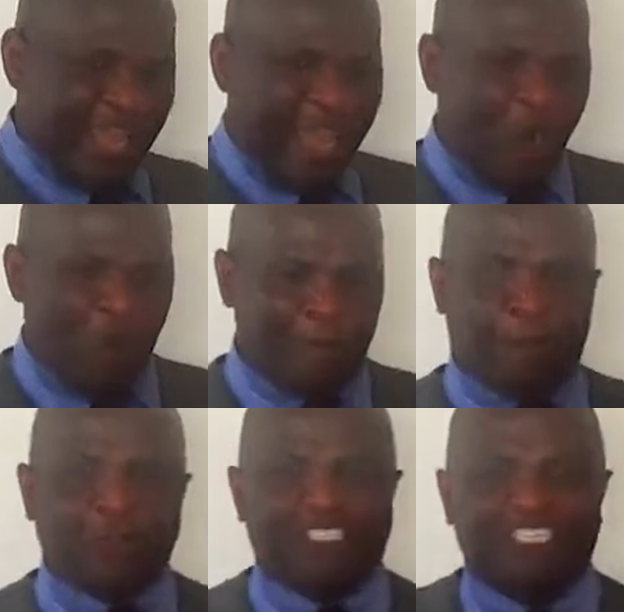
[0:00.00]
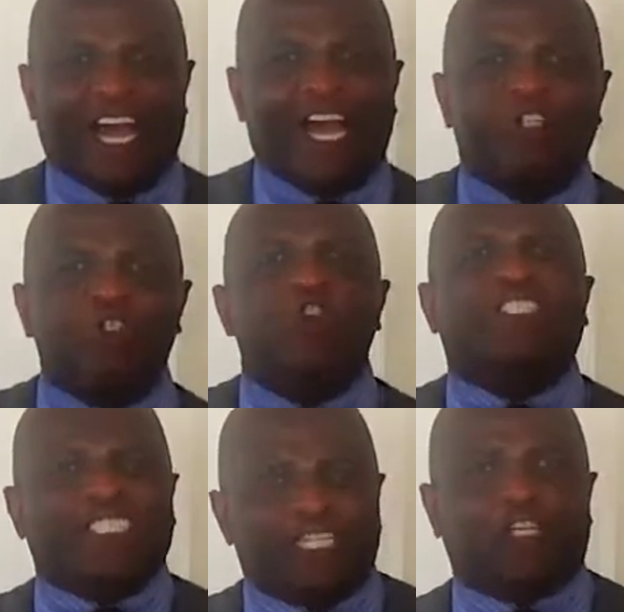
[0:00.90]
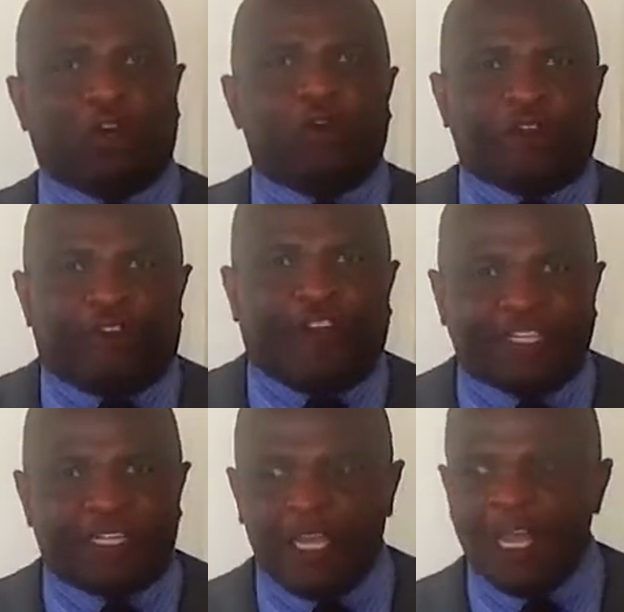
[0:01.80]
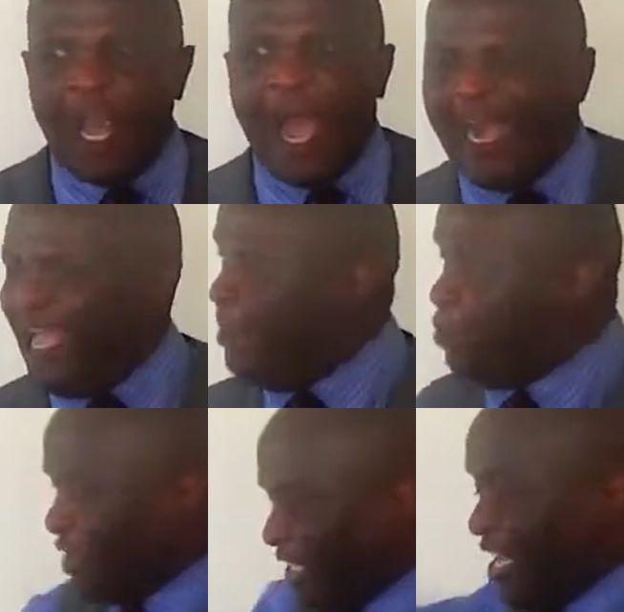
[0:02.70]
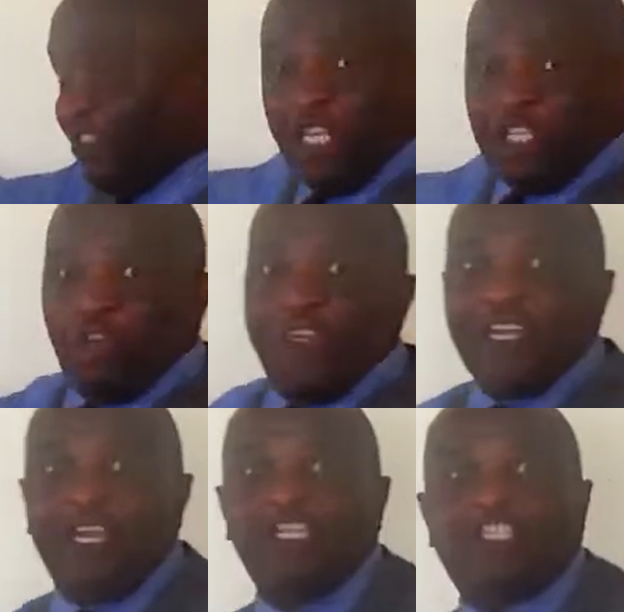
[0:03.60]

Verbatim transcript: our bodies are not yet glorified. I am not saying this so that I can